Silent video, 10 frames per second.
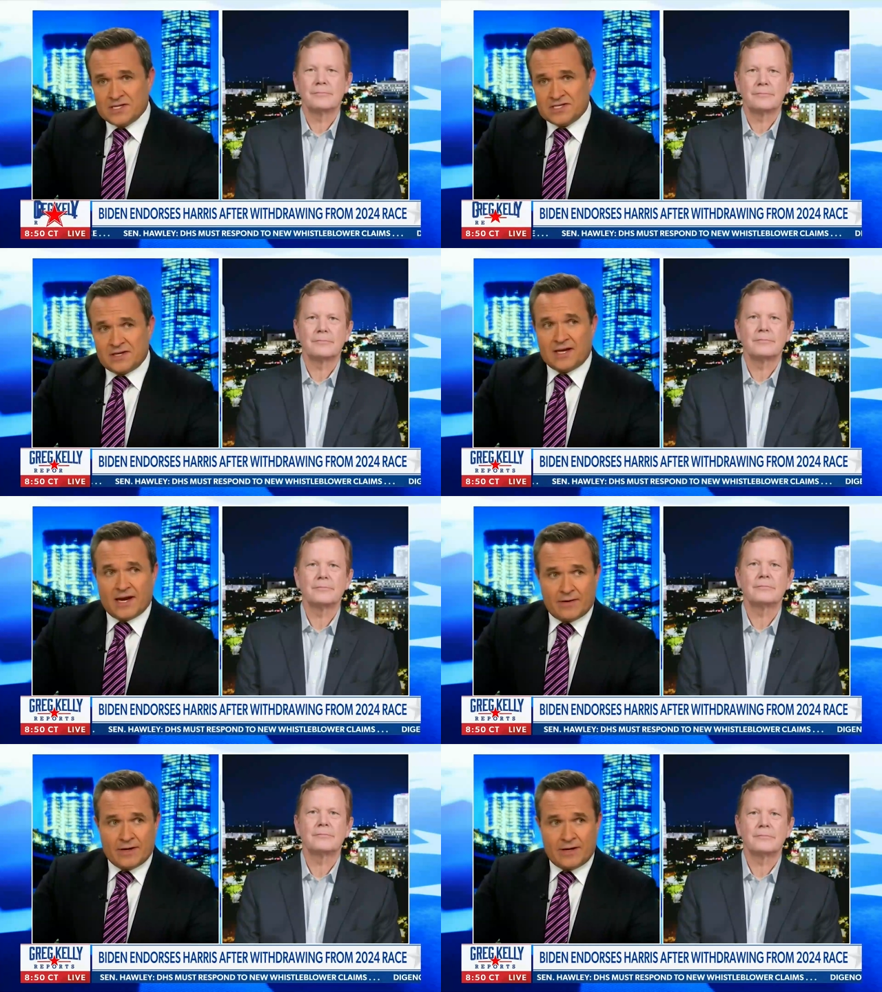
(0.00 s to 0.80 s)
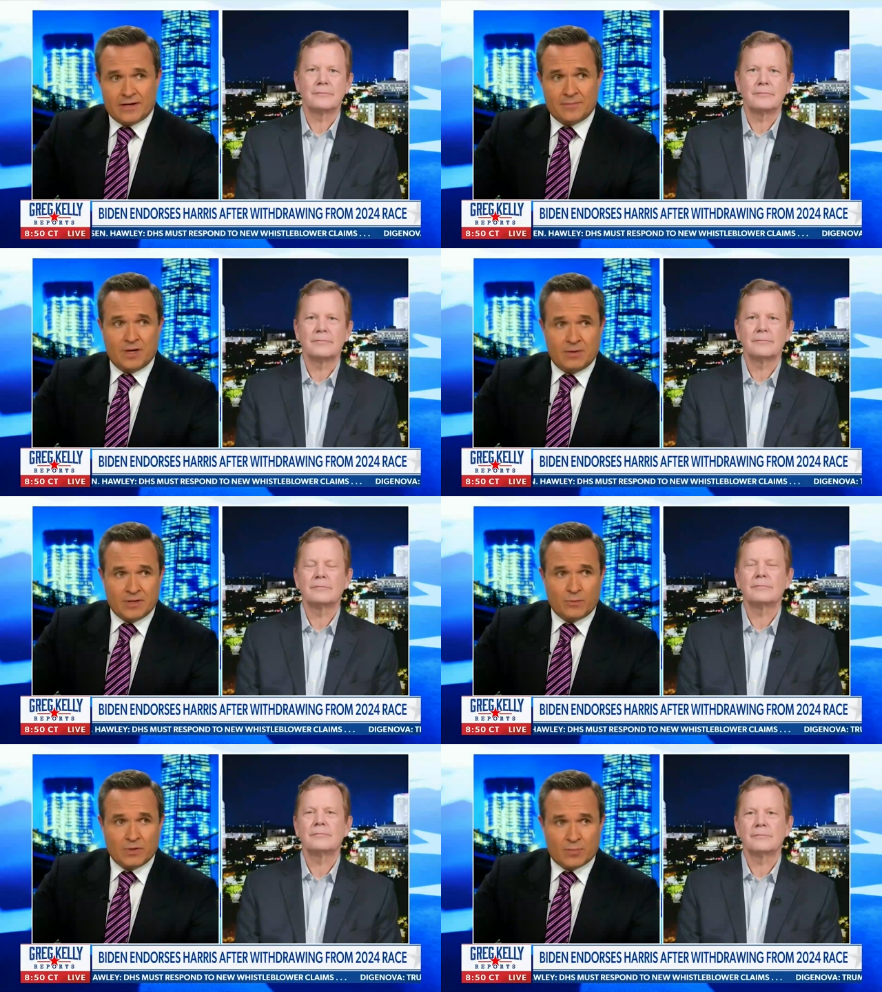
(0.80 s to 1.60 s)
Speaker 1: and they carried on in
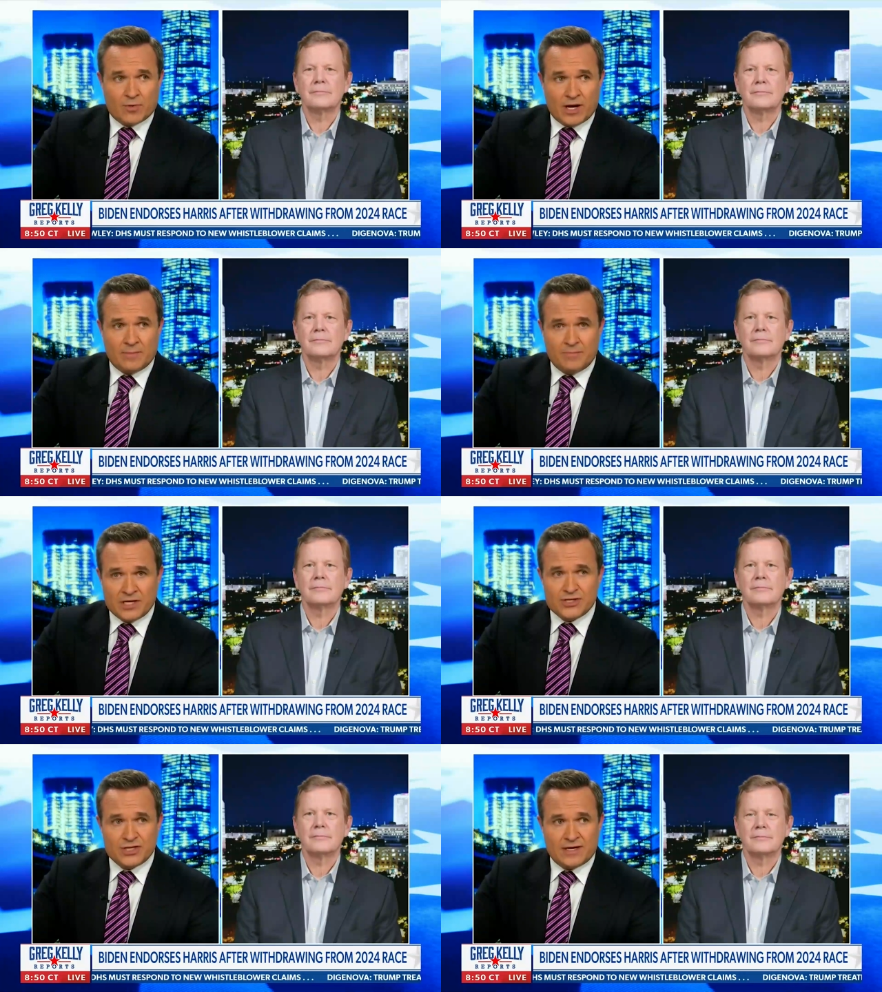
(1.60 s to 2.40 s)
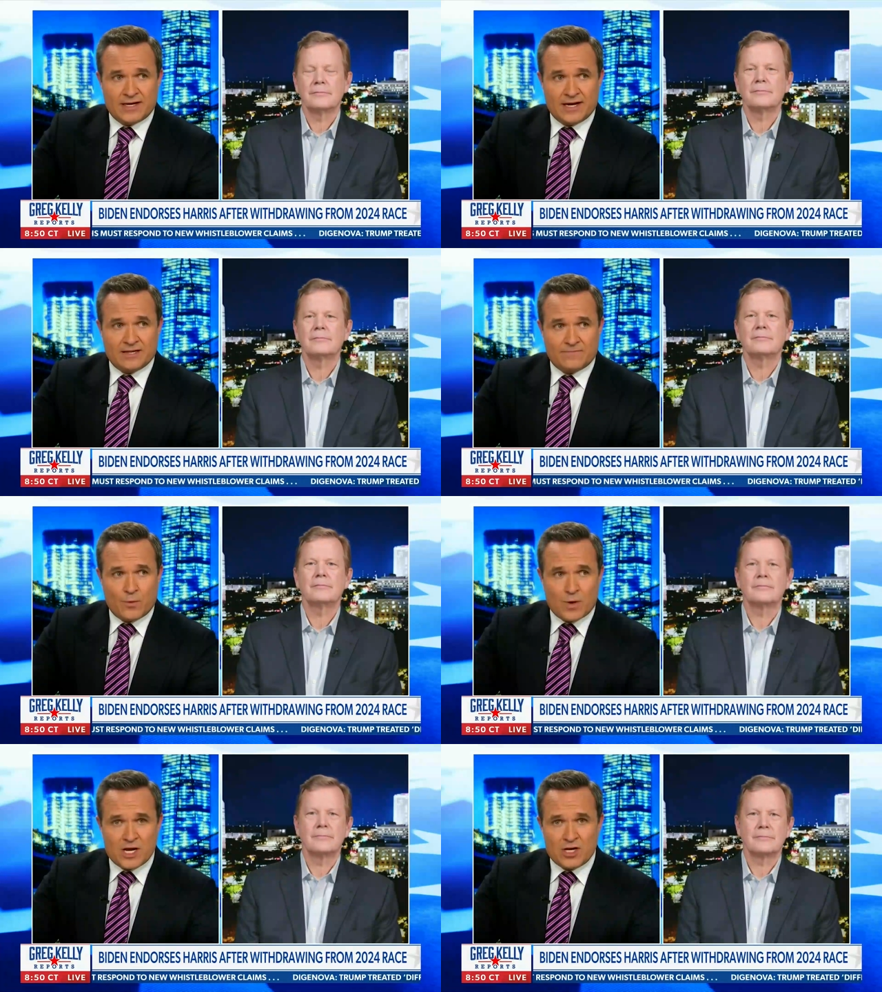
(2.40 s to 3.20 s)
public. Willie Brown, a big shot in
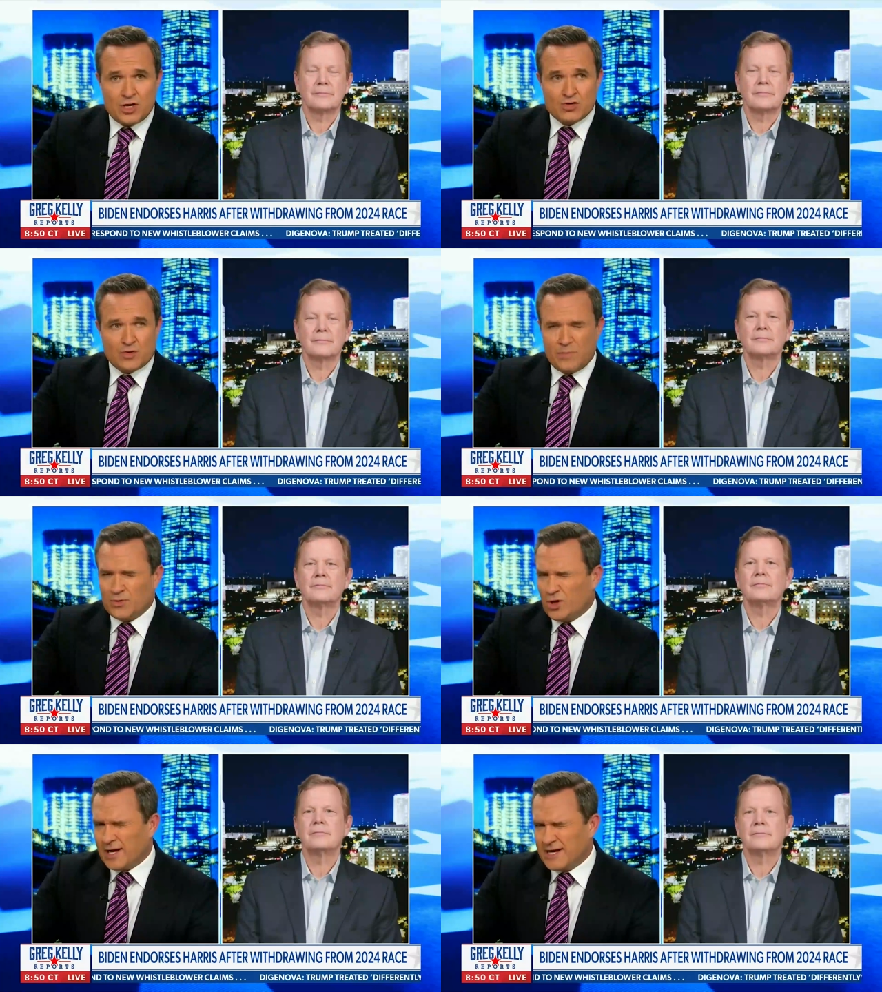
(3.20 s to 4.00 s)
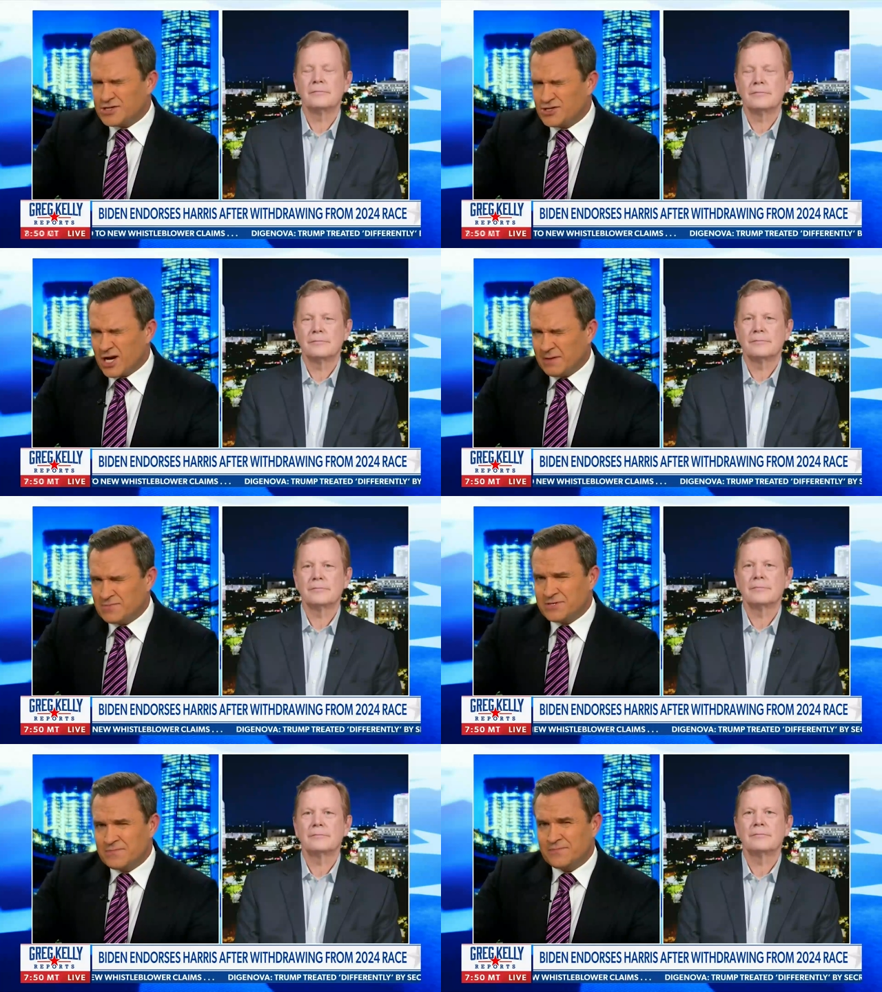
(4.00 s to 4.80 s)
California, and hooked her up with all kinds of
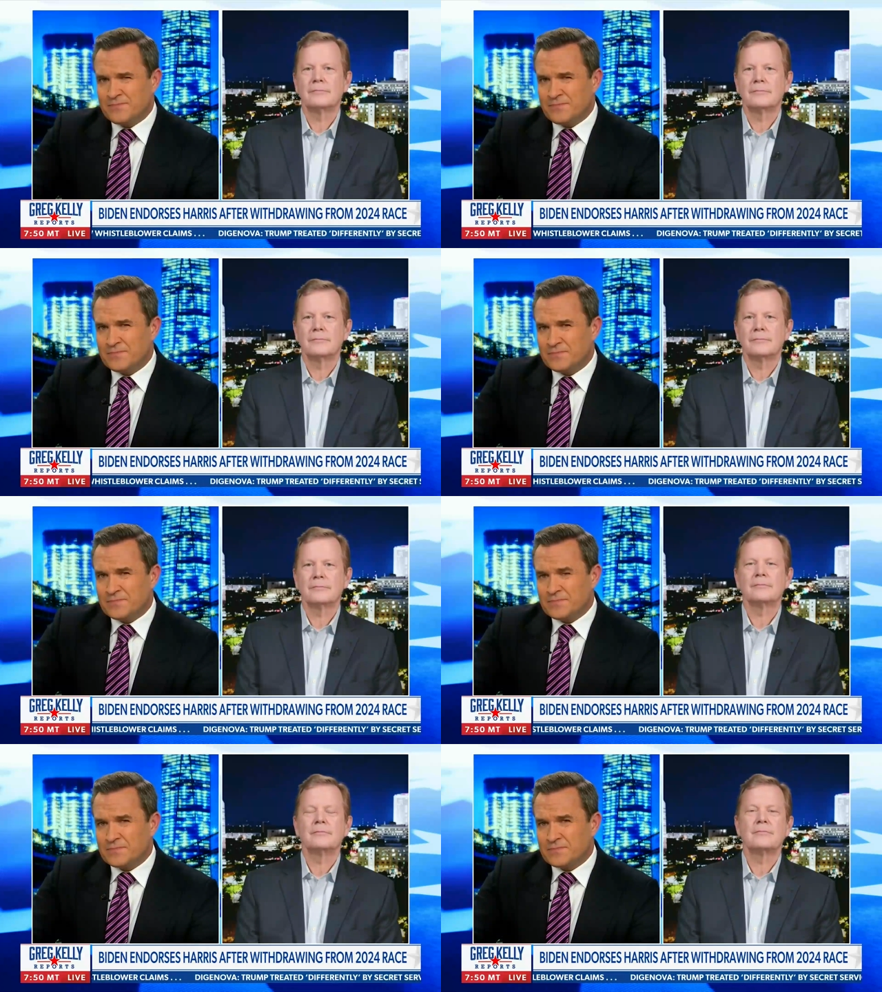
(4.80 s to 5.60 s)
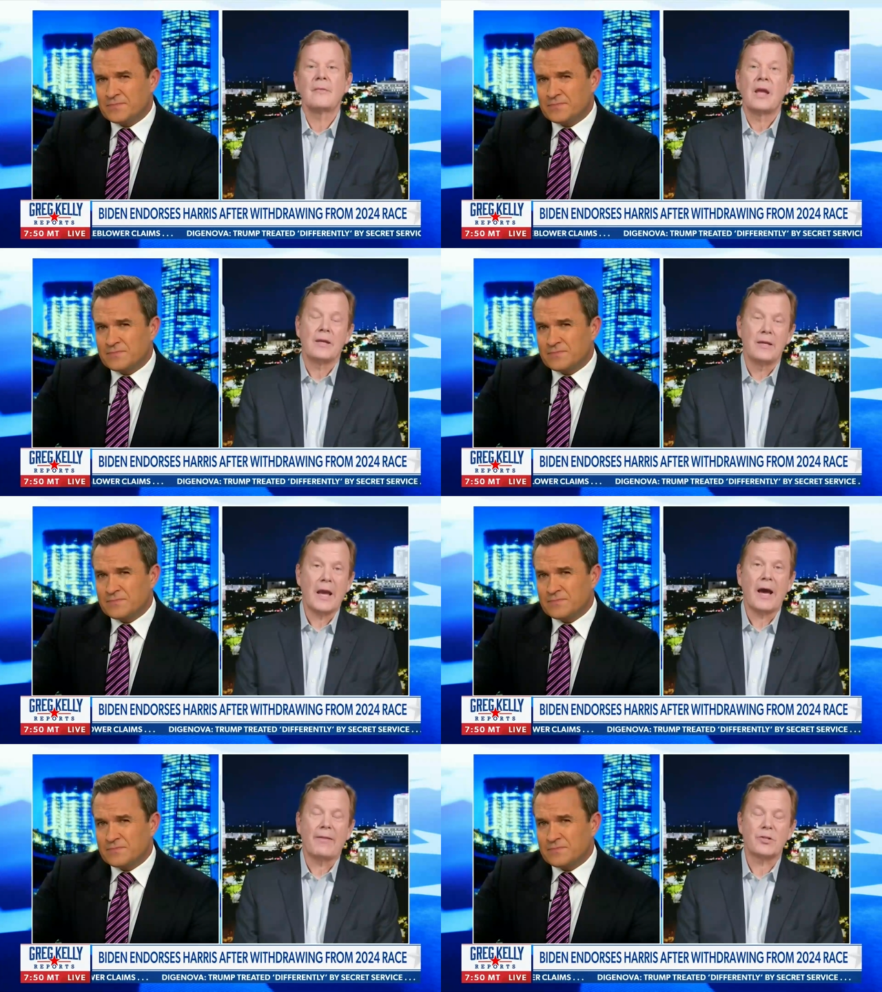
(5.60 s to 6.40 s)
jobs.
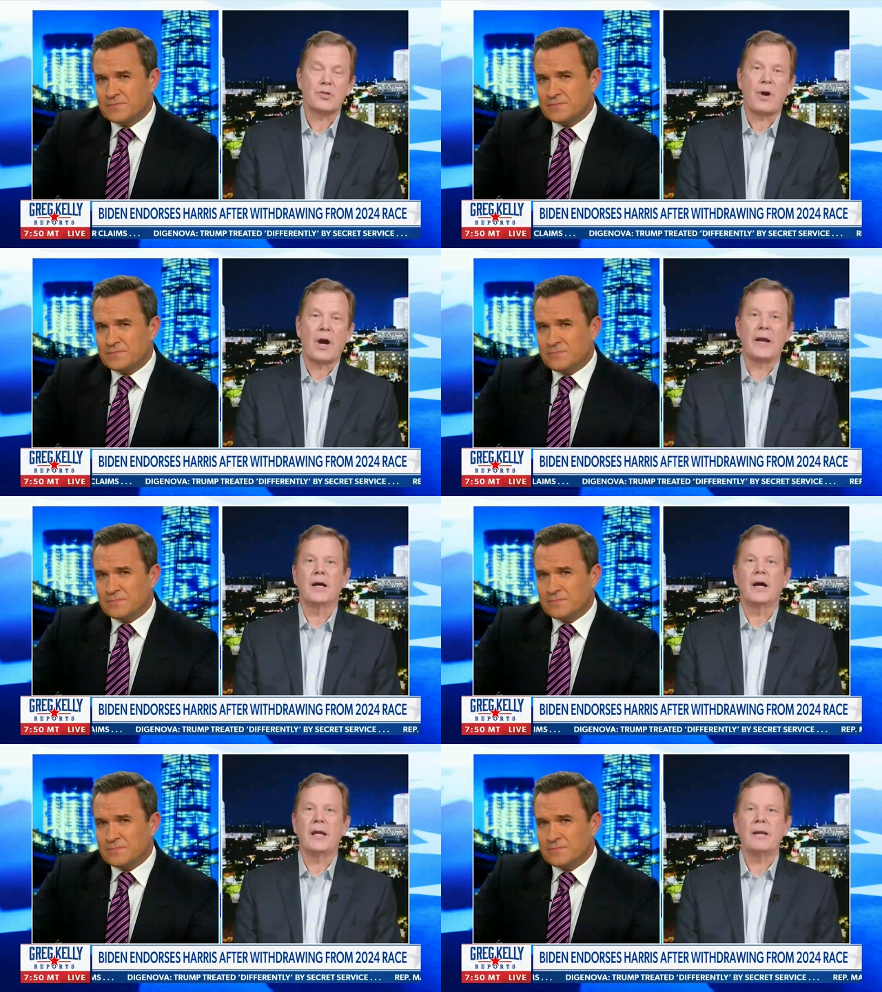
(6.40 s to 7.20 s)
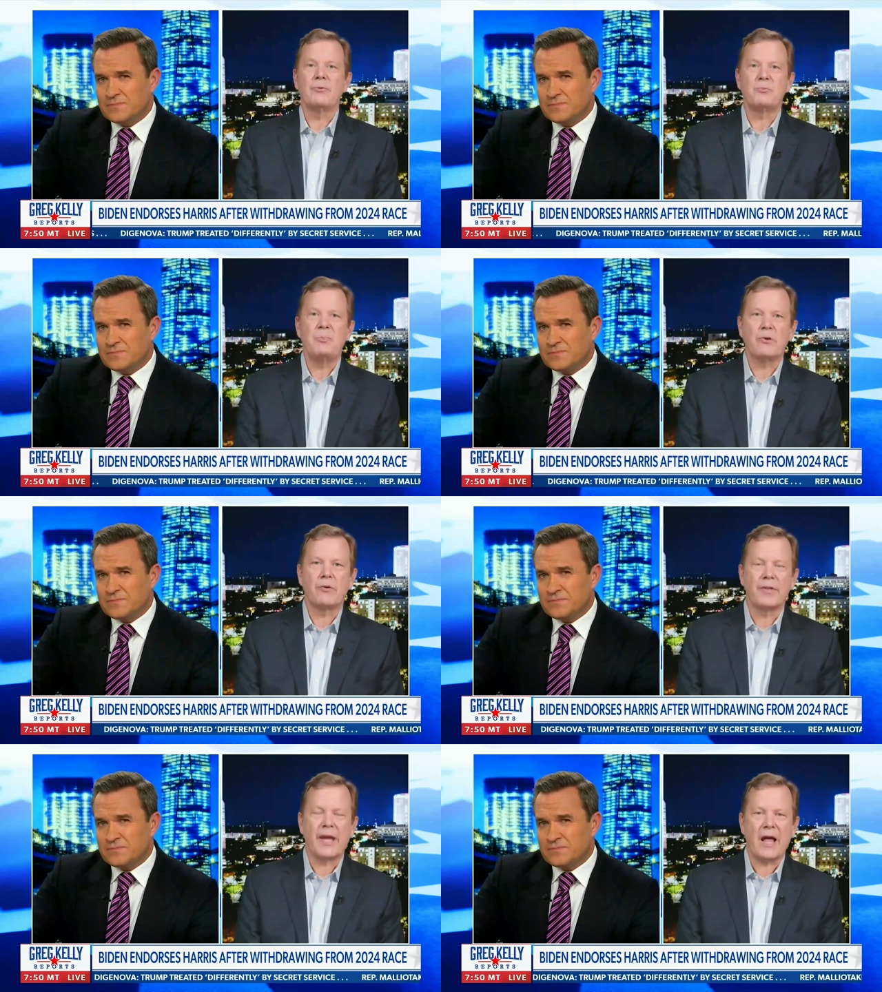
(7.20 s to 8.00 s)
Speaker 2: Yeah, that's right. Uh, he was Speaker
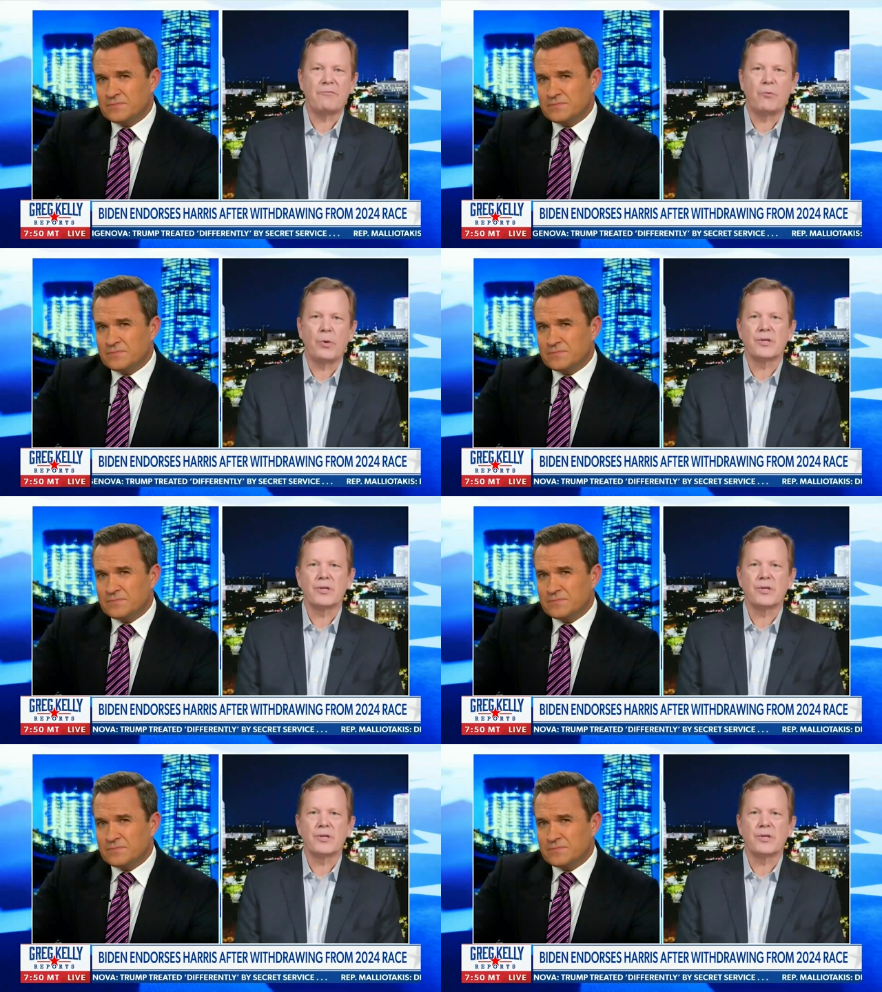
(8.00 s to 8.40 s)
of the California